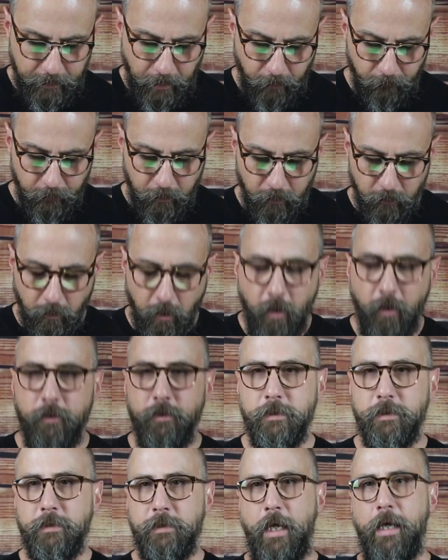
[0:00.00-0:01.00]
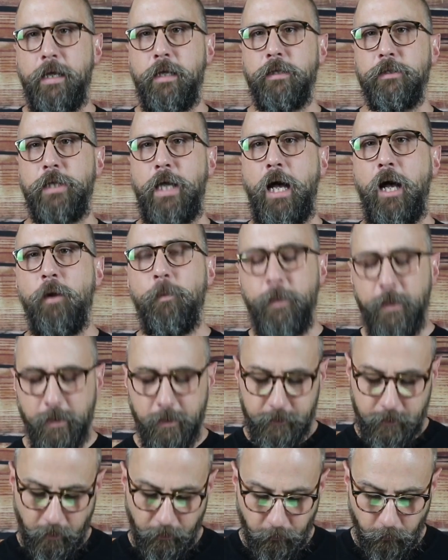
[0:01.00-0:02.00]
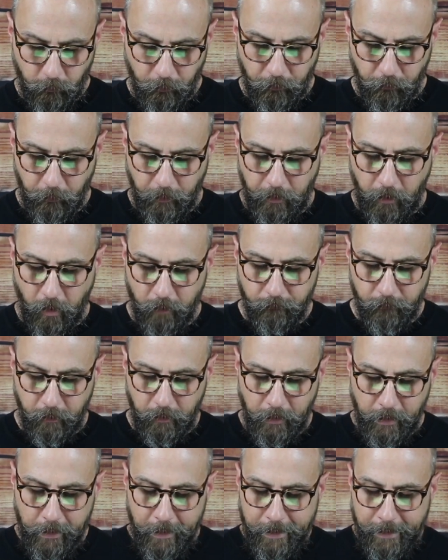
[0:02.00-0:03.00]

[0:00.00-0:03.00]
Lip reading: having alongside us, helping us on the road to recovery